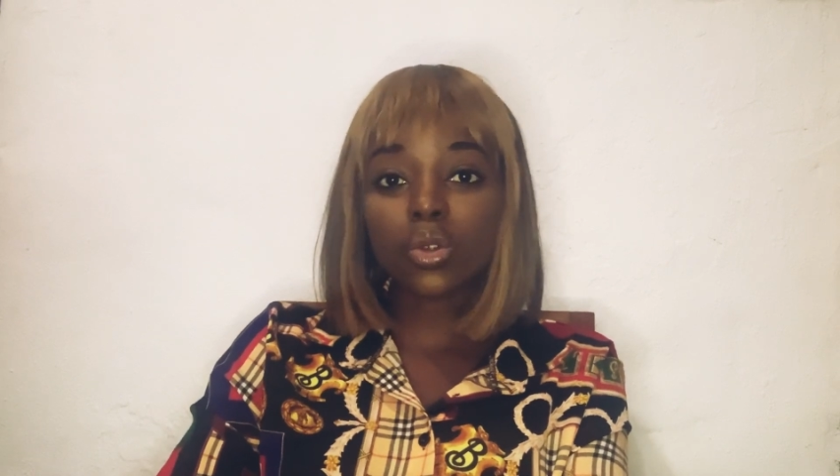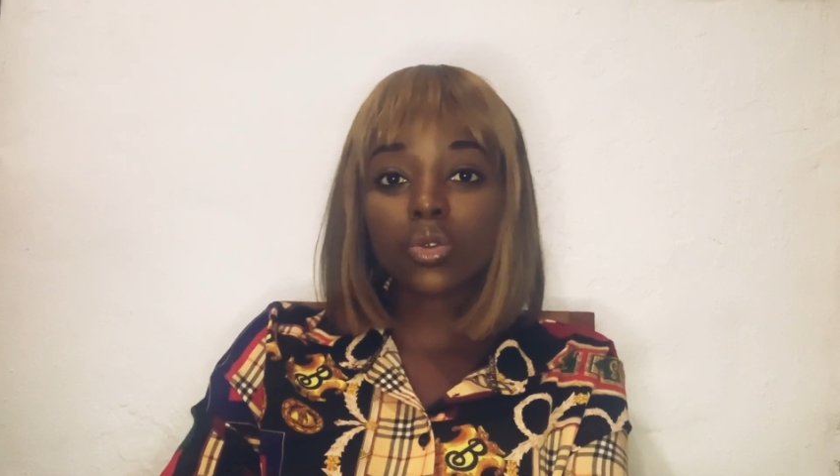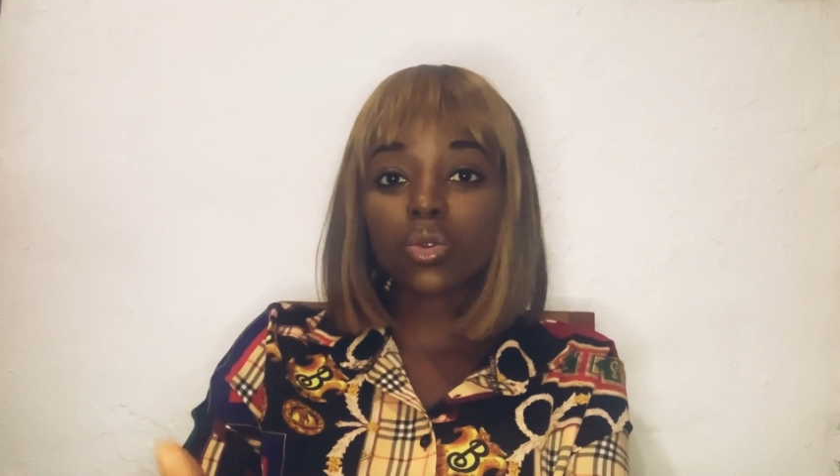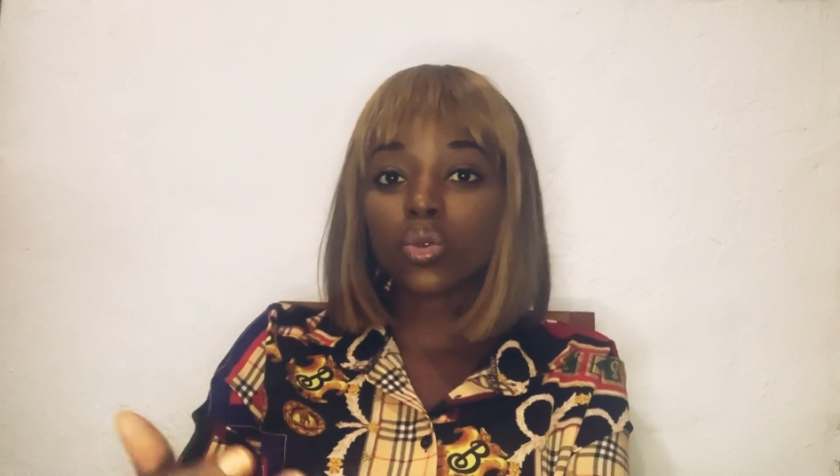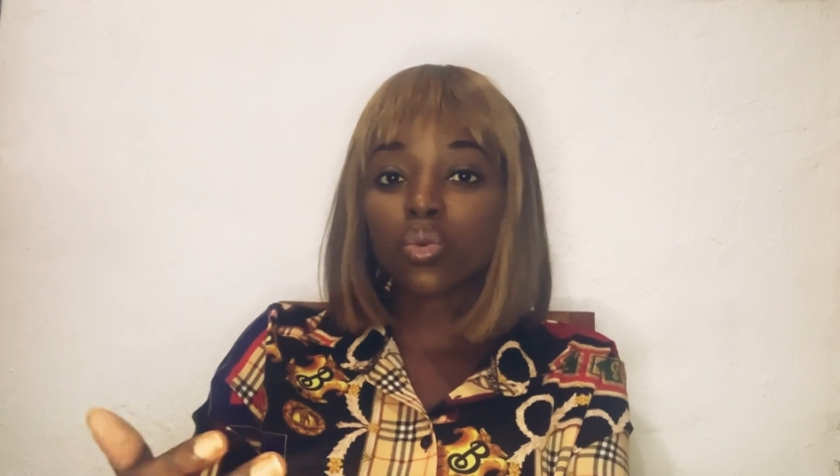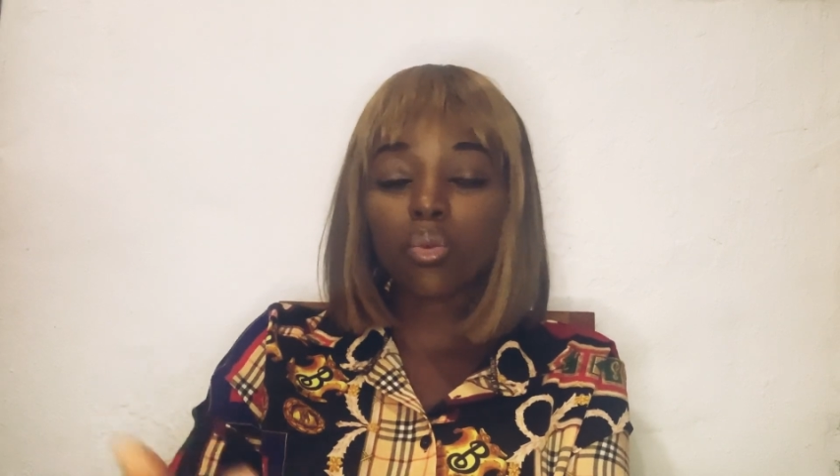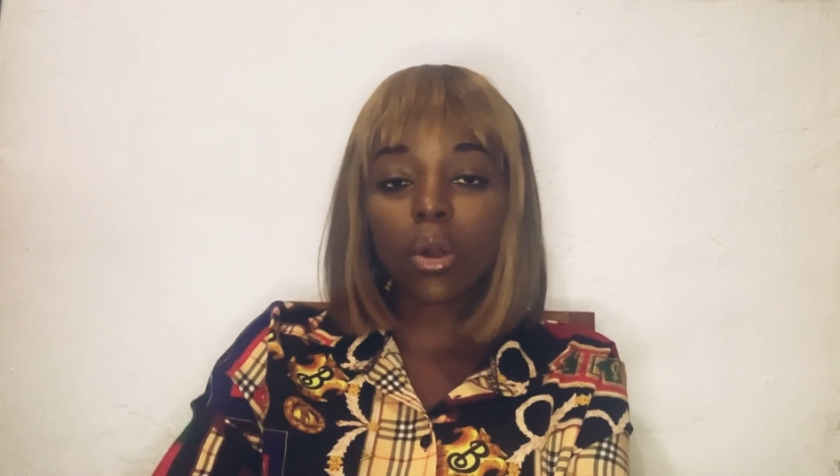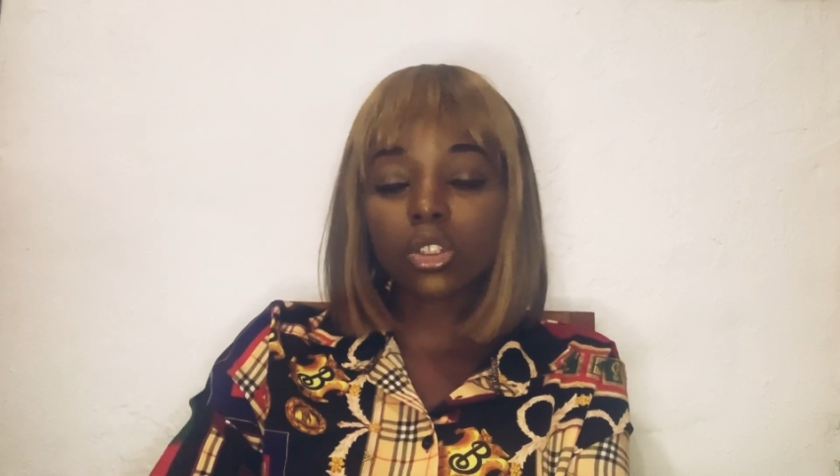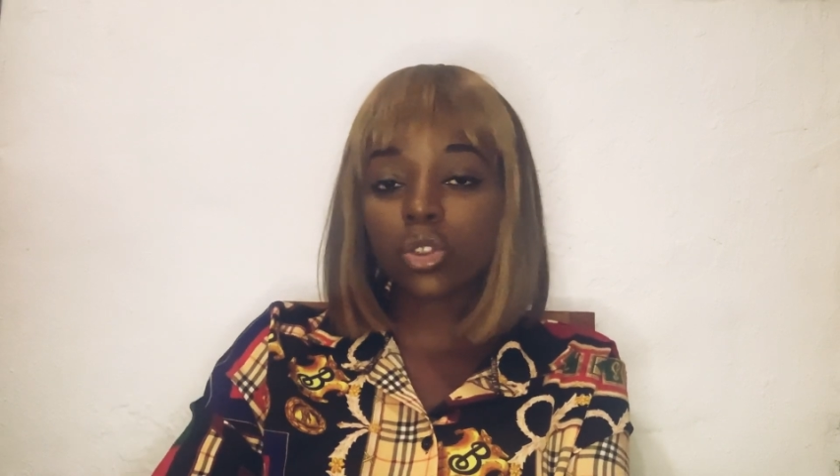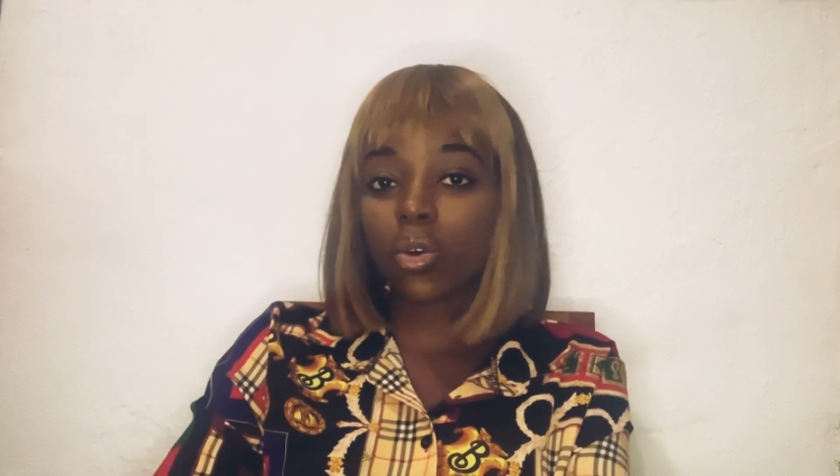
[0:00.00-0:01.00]
to
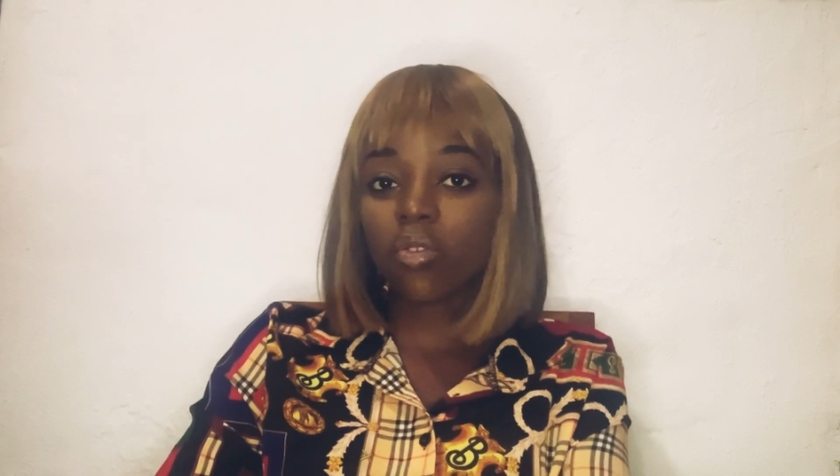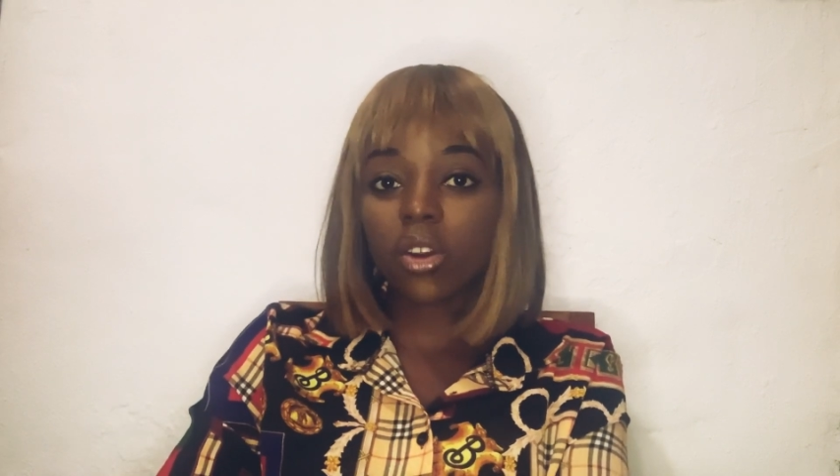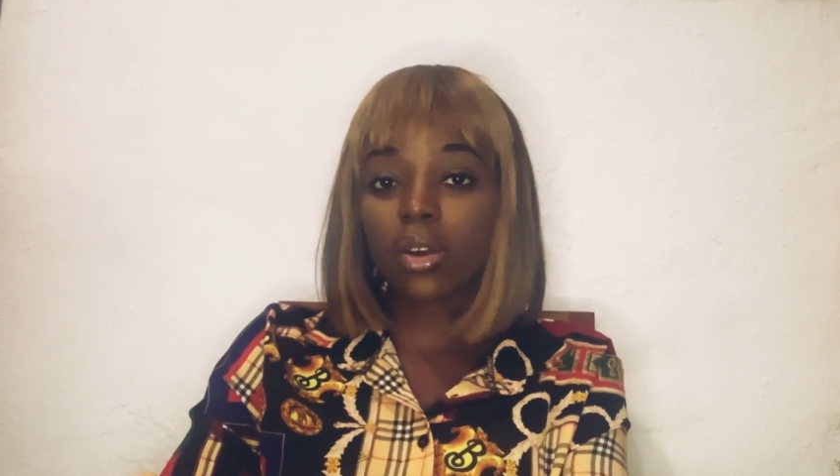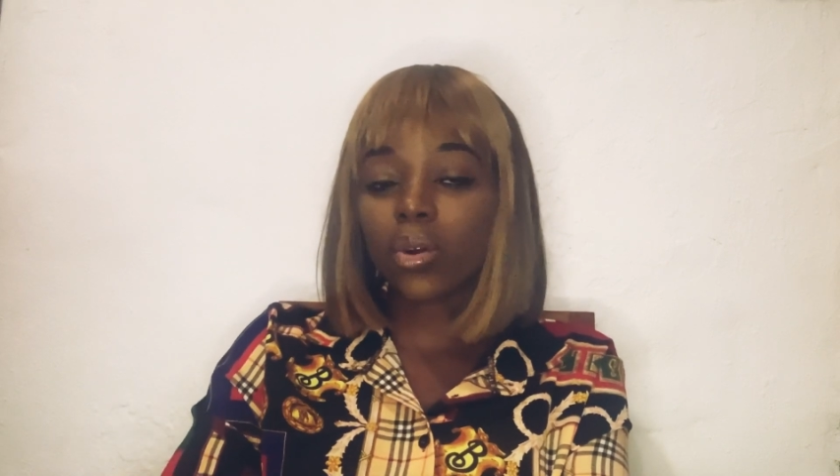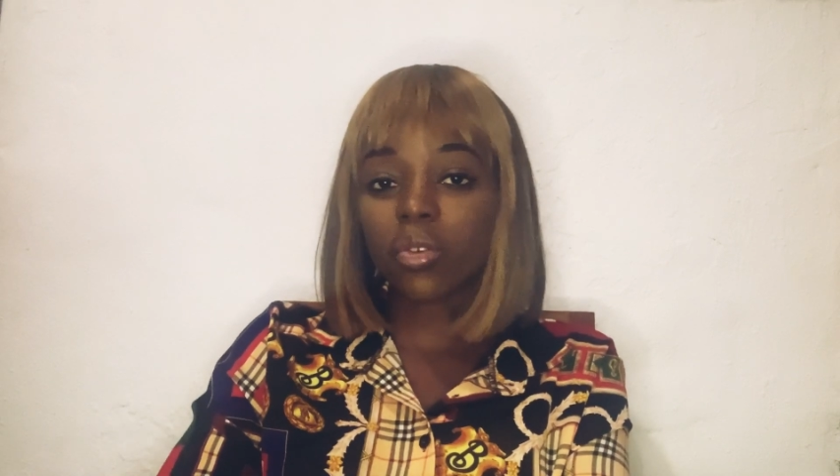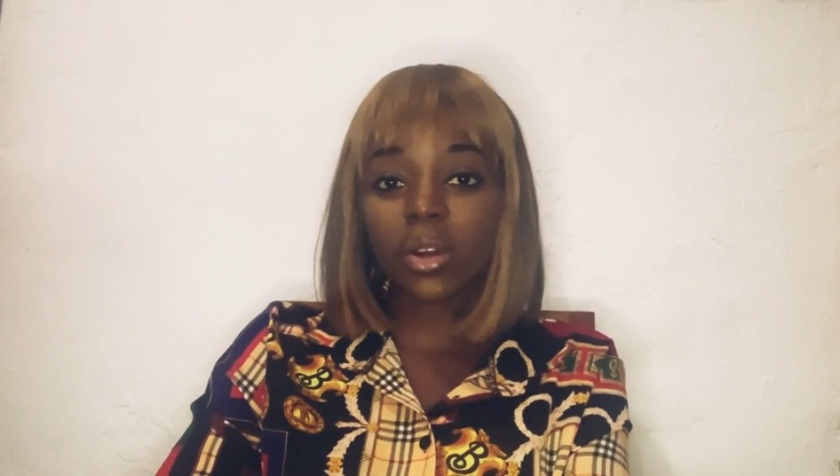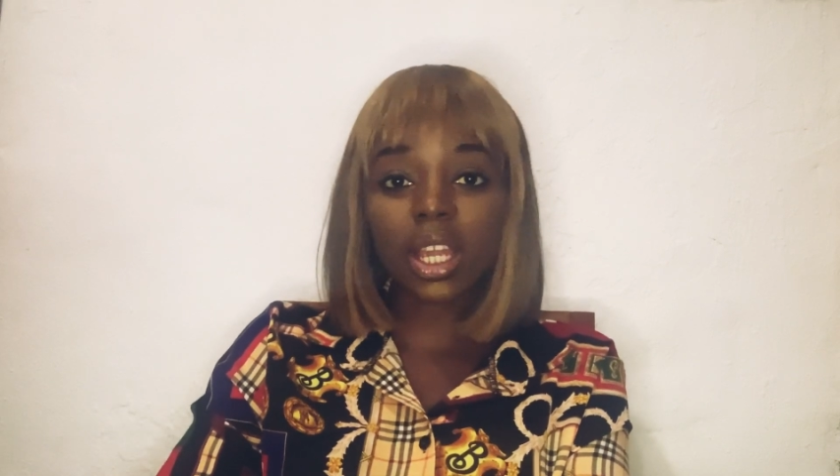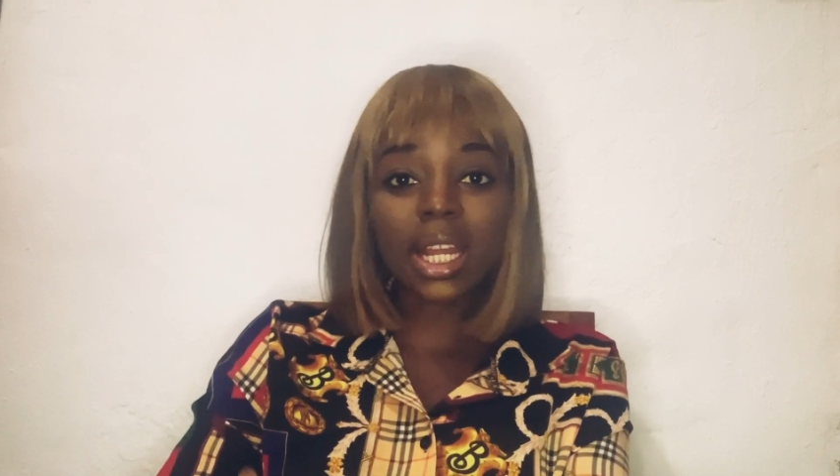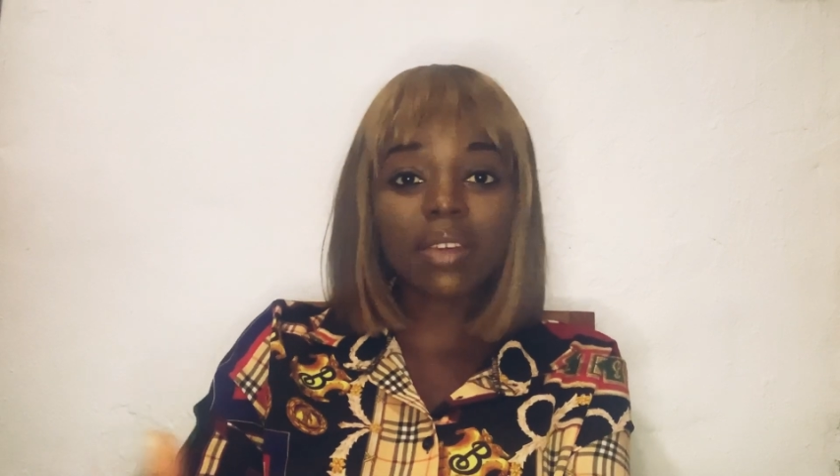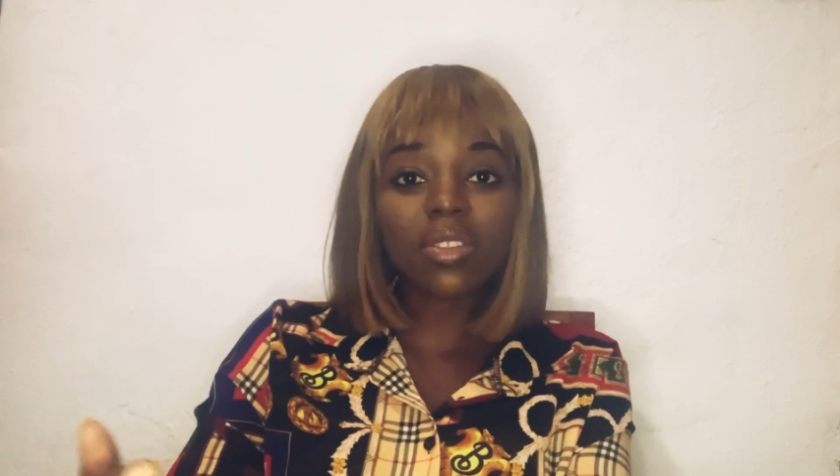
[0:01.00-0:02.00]
watch over and over
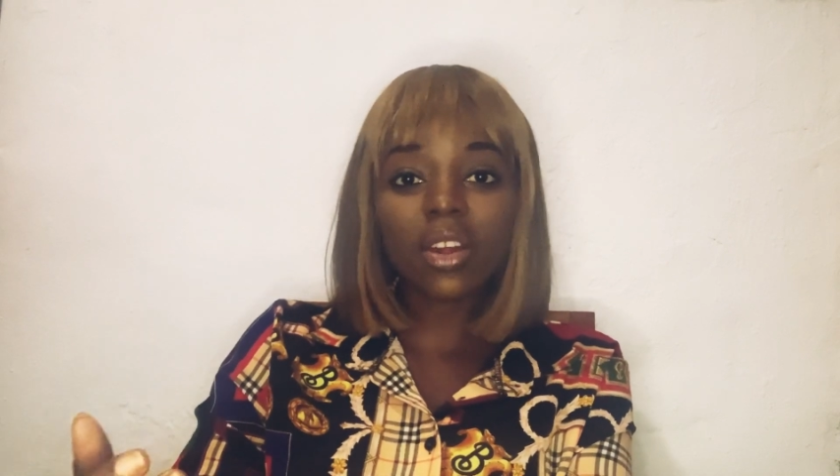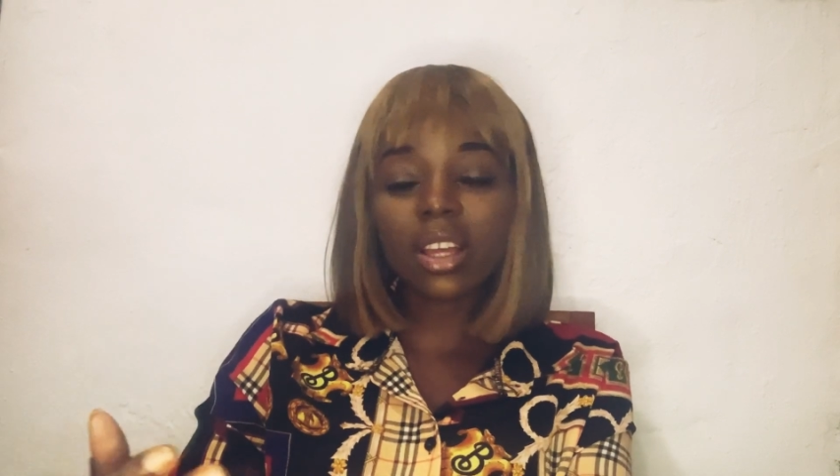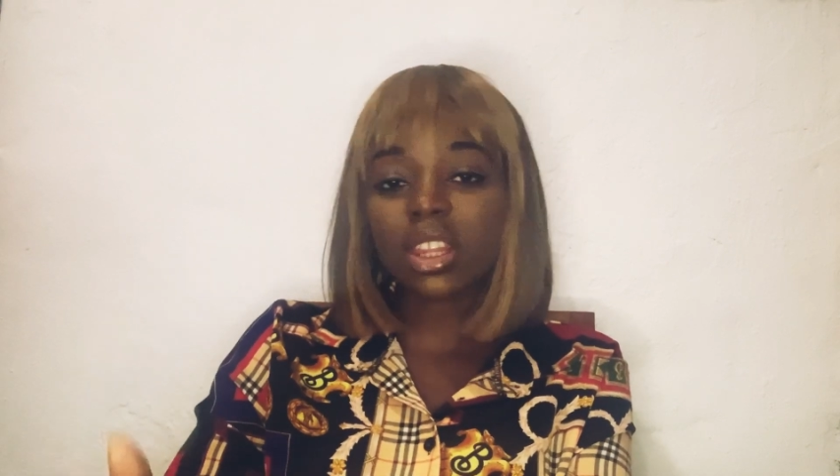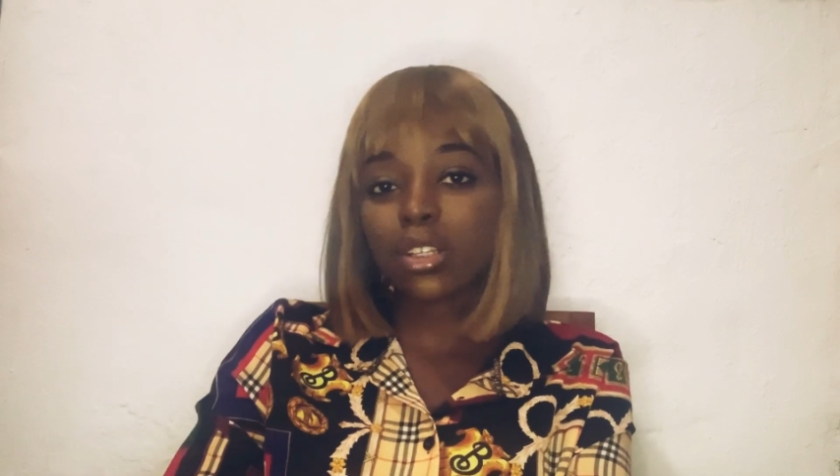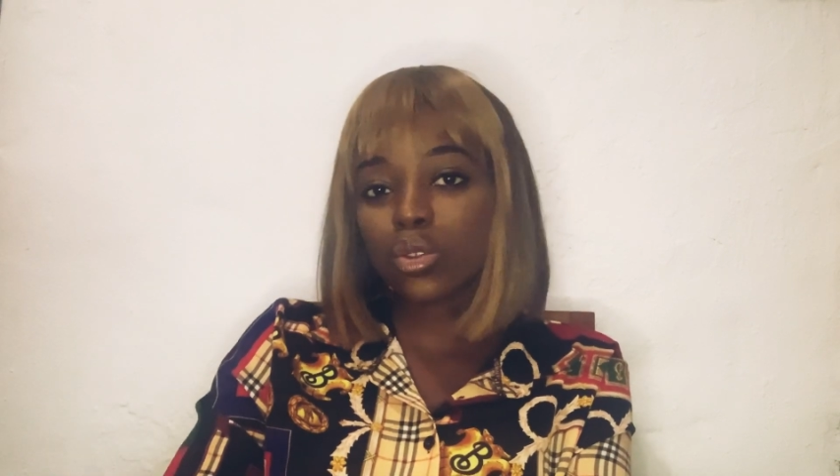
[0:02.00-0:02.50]
again if there are things